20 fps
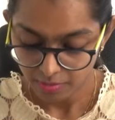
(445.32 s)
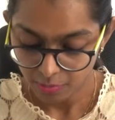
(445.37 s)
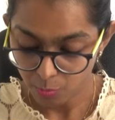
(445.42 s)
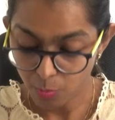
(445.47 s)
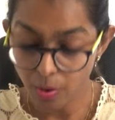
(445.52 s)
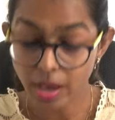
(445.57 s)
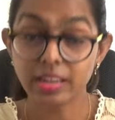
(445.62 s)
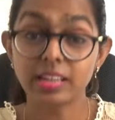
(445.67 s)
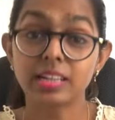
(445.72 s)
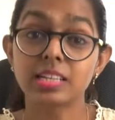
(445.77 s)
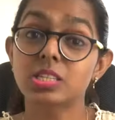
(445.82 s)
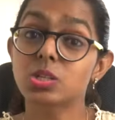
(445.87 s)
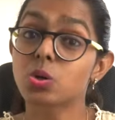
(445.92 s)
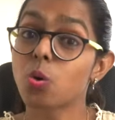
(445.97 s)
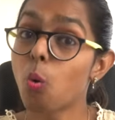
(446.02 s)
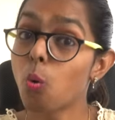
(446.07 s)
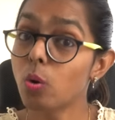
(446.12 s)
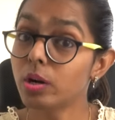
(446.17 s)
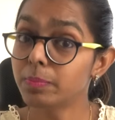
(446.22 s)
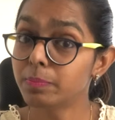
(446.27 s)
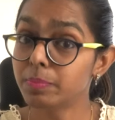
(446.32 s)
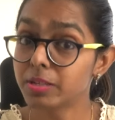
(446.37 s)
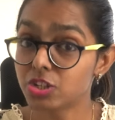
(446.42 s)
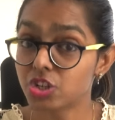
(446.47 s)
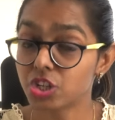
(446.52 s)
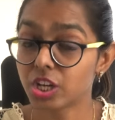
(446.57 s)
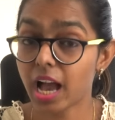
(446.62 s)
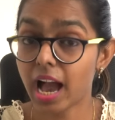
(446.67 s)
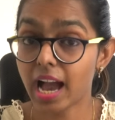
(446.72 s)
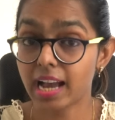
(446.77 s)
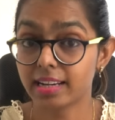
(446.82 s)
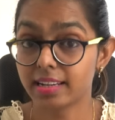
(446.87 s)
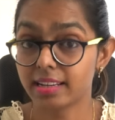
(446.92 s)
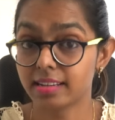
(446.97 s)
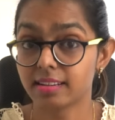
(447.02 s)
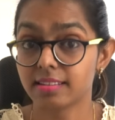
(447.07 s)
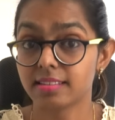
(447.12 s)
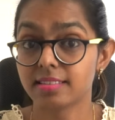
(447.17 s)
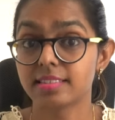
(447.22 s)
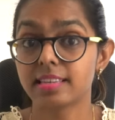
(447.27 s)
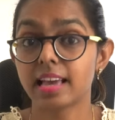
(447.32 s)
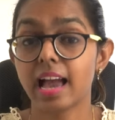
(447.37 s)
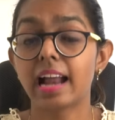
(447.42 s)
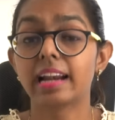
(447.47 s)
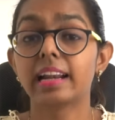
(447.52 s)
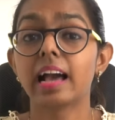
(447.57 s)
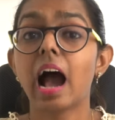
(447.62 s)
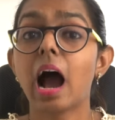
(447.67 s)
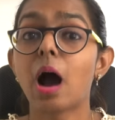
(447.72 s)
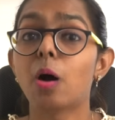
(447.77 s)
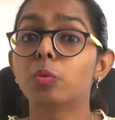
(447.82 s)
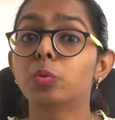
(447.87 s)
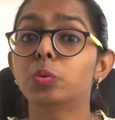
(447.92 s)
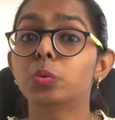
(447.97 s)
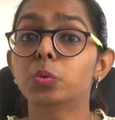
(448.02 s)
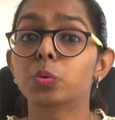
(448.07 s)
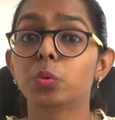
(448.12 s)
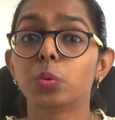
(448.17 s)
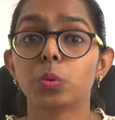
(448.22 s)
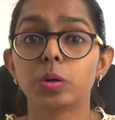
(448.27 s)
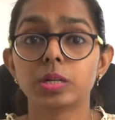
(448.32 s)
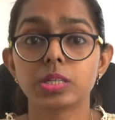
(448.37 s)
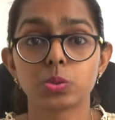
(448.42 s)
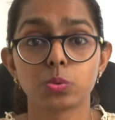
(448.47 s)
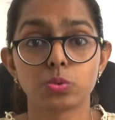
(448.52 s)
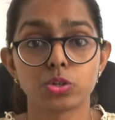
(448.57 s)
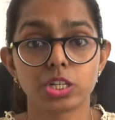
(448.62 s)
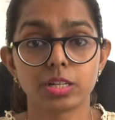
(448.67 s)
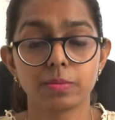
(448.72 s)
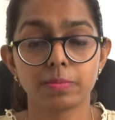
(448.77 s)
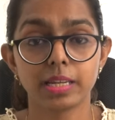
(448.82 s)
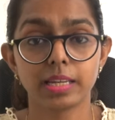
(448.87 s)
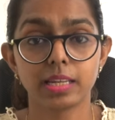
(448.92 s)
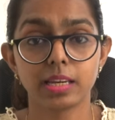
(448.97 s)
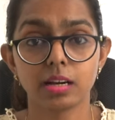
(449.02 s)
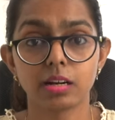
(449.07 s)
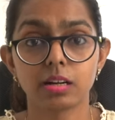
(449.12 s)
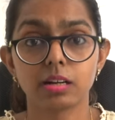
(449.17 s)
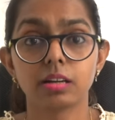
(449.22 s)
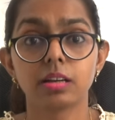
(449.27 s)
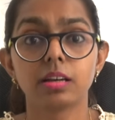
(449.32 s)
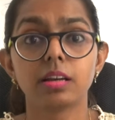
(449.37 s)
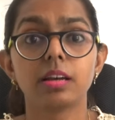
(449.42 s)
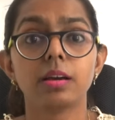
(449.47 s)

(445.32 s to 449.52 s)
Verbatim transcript: various cold pitching ideas, and how to grow a social media